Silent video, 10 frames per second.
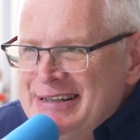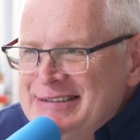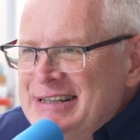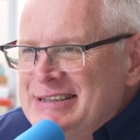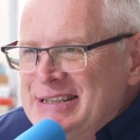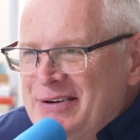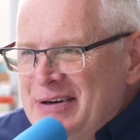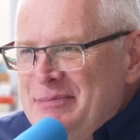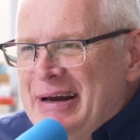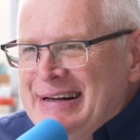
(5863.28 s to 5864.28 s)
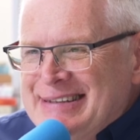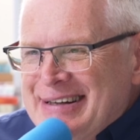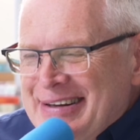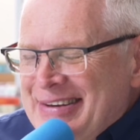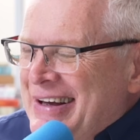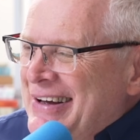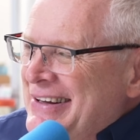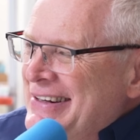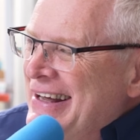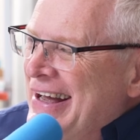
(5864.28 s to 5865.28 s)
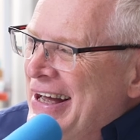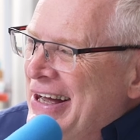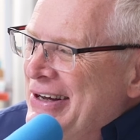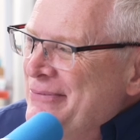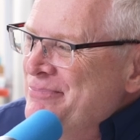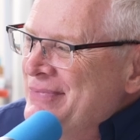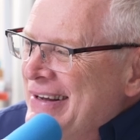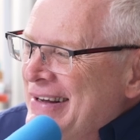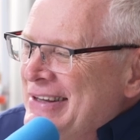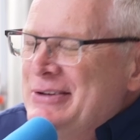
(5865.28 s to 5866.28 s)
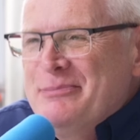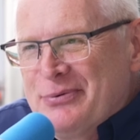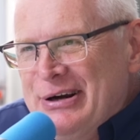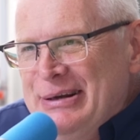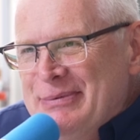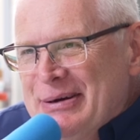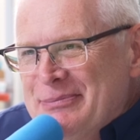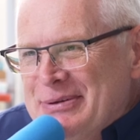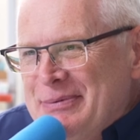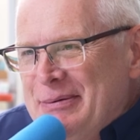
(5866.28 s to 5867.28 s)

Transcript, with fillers: say it's necessarily better than um, than premium, to